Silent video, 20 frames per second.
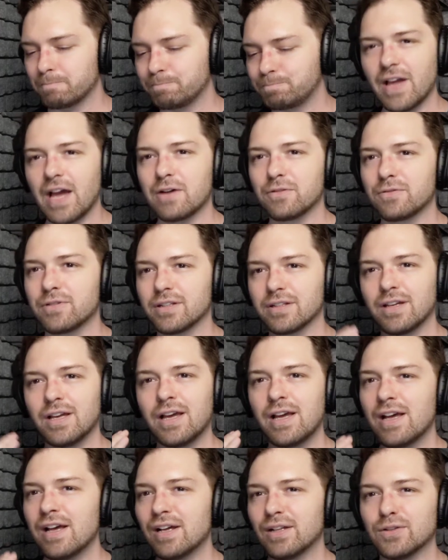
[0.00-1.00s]
found
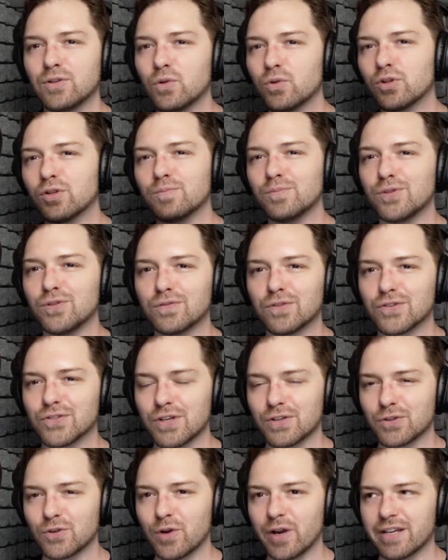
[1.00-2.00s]
local movers
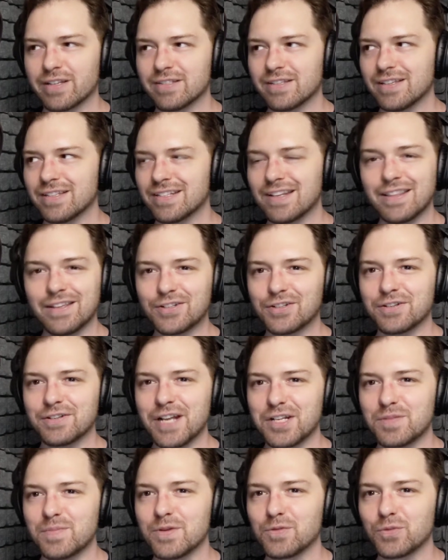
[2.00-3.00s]
on Craigslist, and they
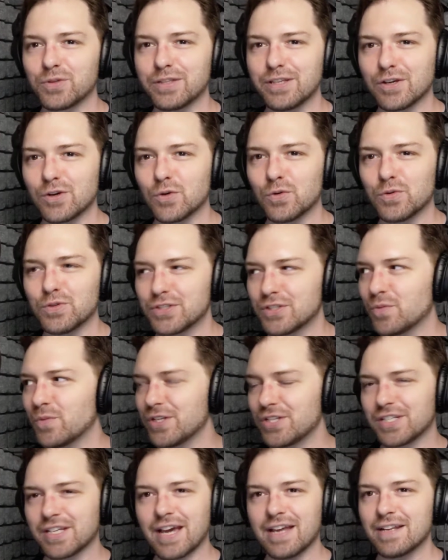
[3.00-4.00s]
turned out to be really cool, so
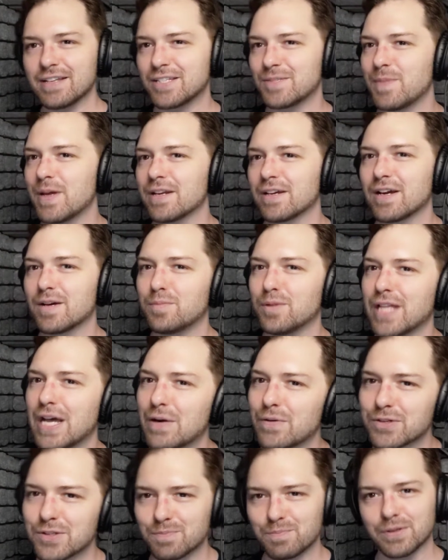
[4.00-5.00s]
we just kind of spent a couple
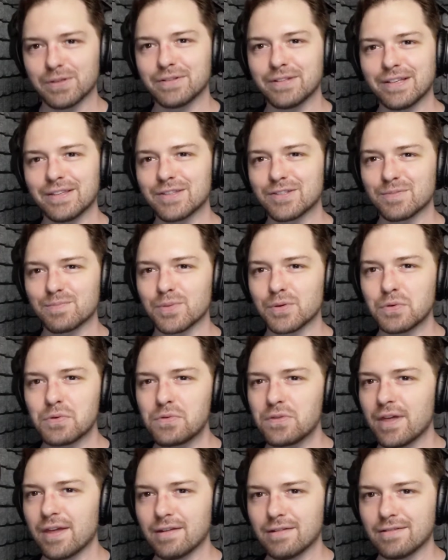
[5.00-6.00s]
hours building this
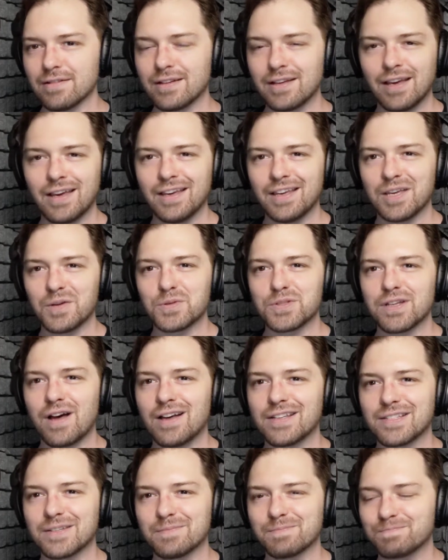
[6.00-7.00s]
booth, and it was
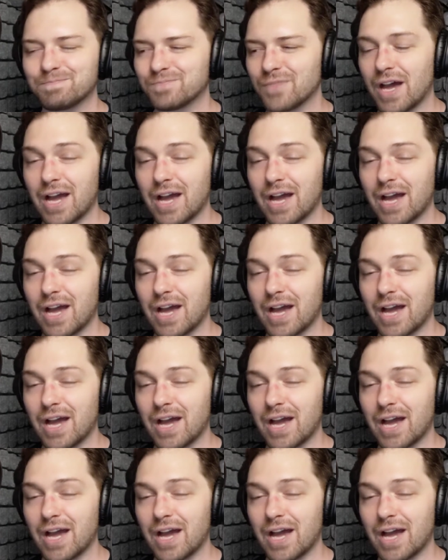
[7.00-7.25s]
awesome.